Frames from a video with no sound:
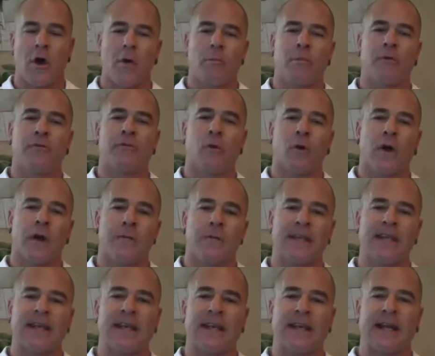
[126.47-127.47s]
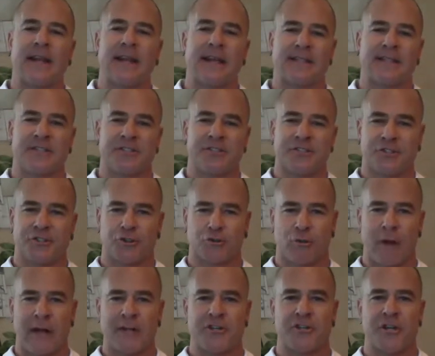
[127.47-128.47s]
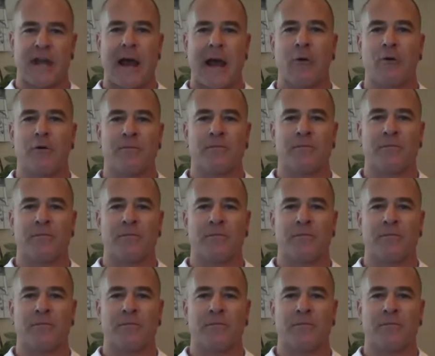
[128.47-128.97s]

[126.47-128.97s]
Before I begin, I like to stretch out